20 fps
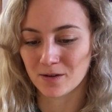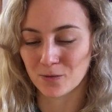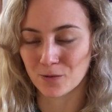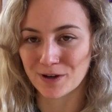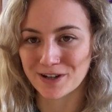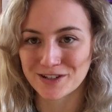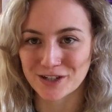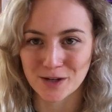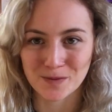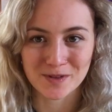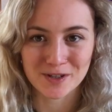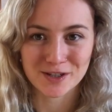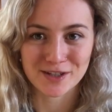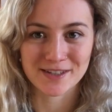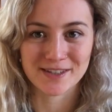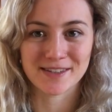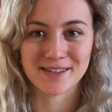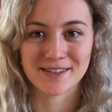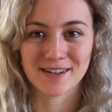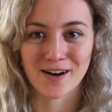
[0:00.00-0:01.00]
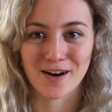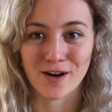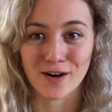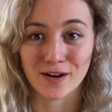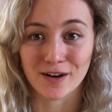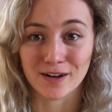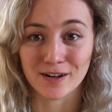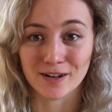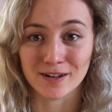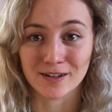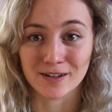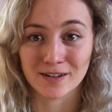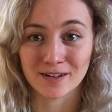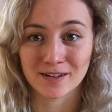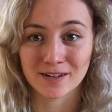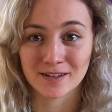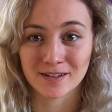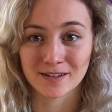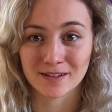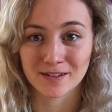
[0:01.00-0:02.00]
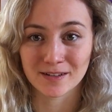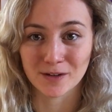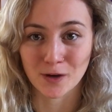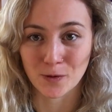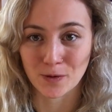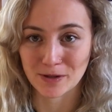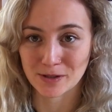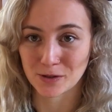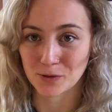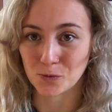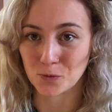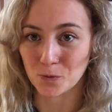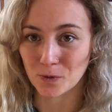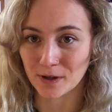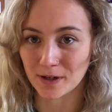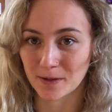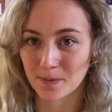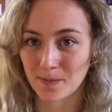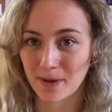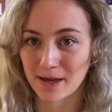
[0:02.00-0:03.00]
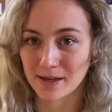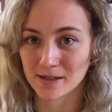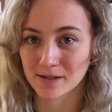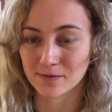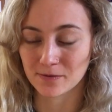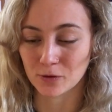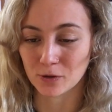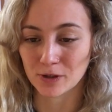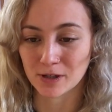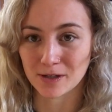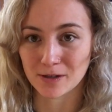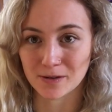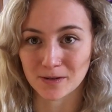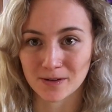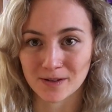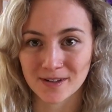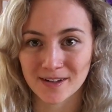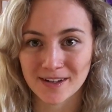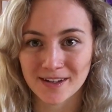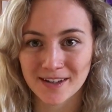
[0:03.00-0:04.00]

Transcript: which images are going to work best for you.